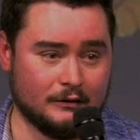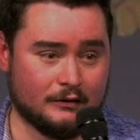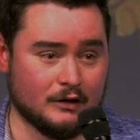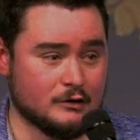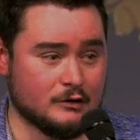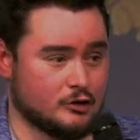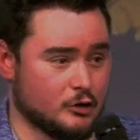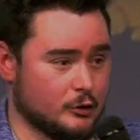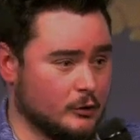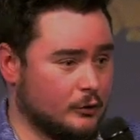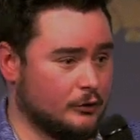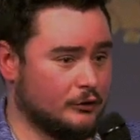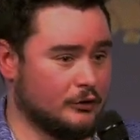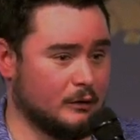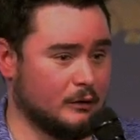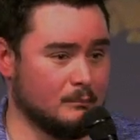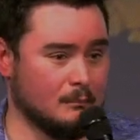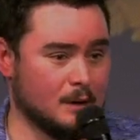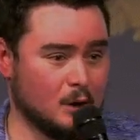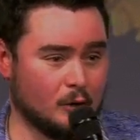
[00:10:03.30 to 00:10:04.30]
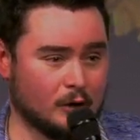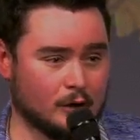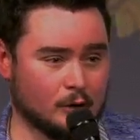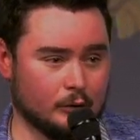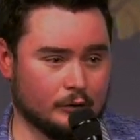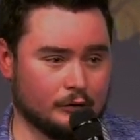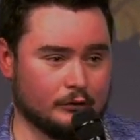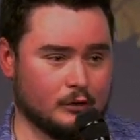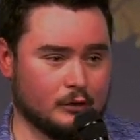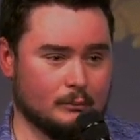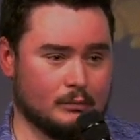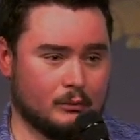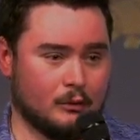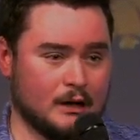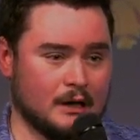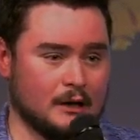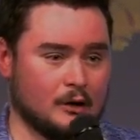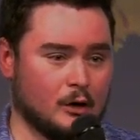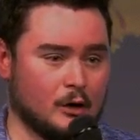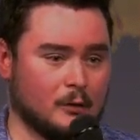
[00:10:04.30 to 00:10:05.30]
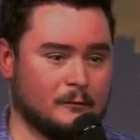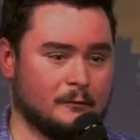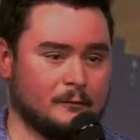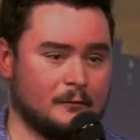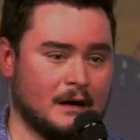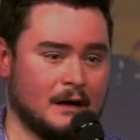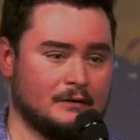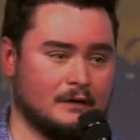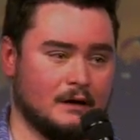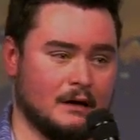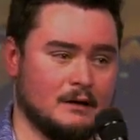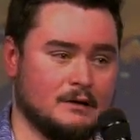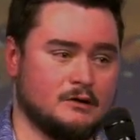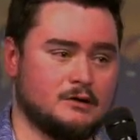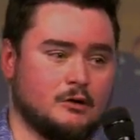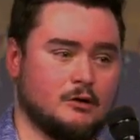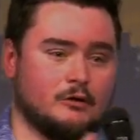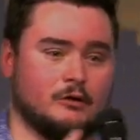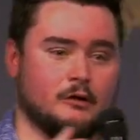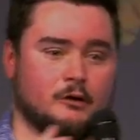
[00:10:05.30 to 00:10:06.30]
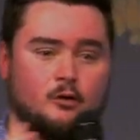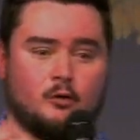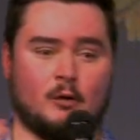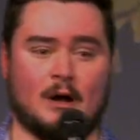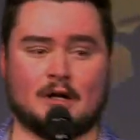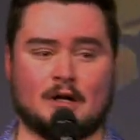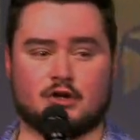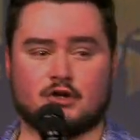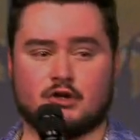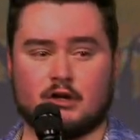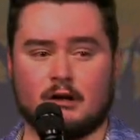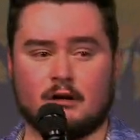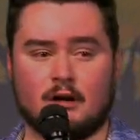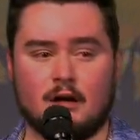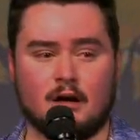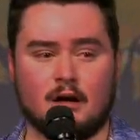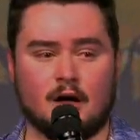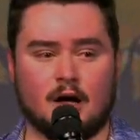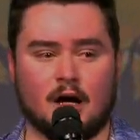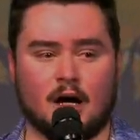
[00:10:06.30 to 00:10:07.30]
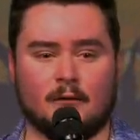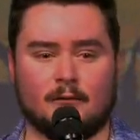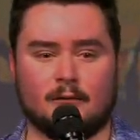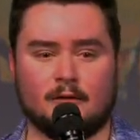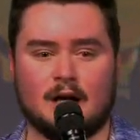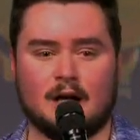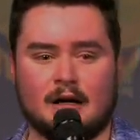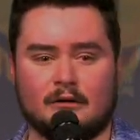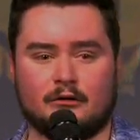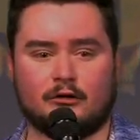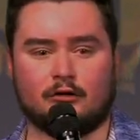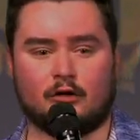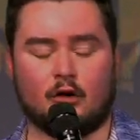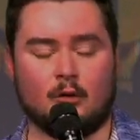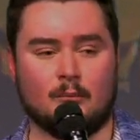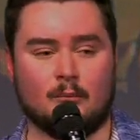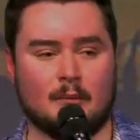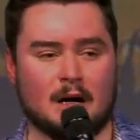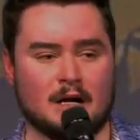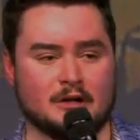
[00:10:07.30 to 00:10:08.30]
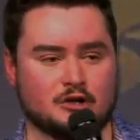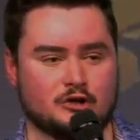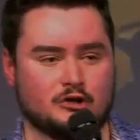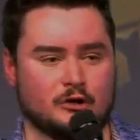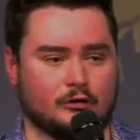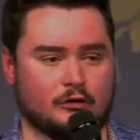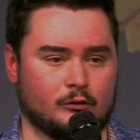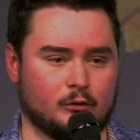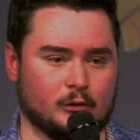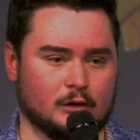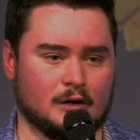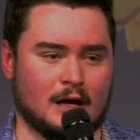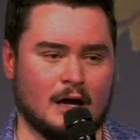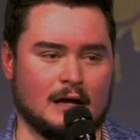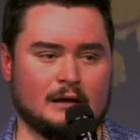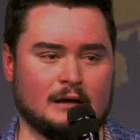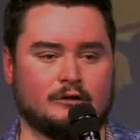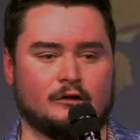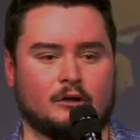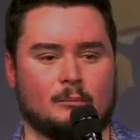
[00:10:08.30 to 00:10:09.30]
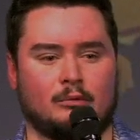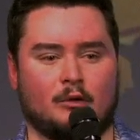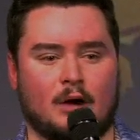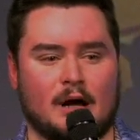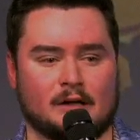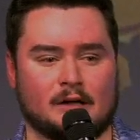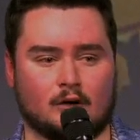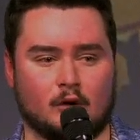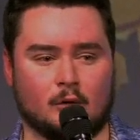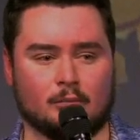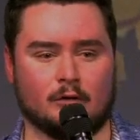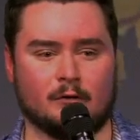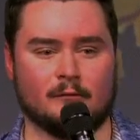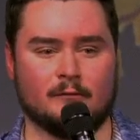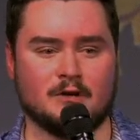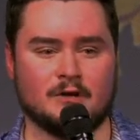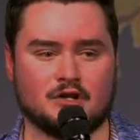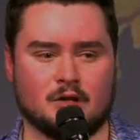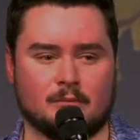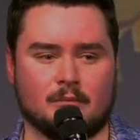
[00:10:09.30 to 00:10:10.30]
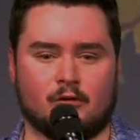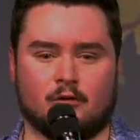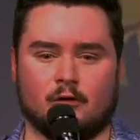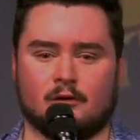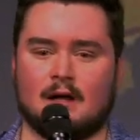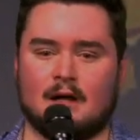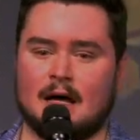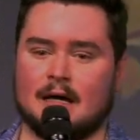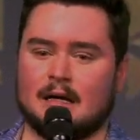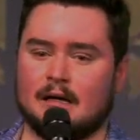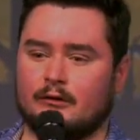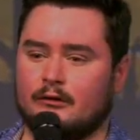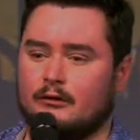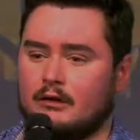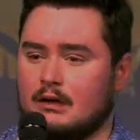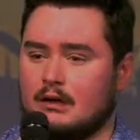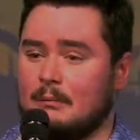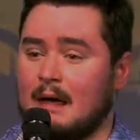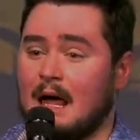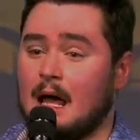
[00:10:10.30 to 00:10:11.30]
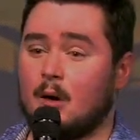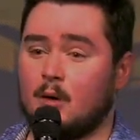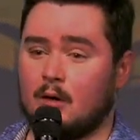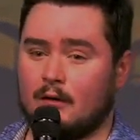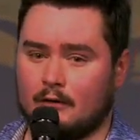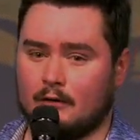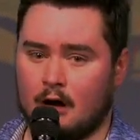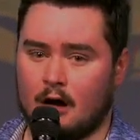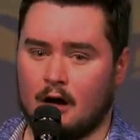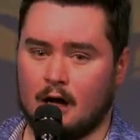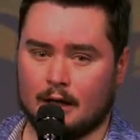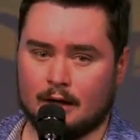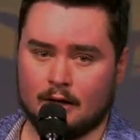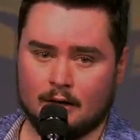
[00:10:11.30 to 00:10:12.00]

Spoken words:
introducing miracles to bring our faith into the direction of not so much just reliance on practical provision, but reliance on the power of God.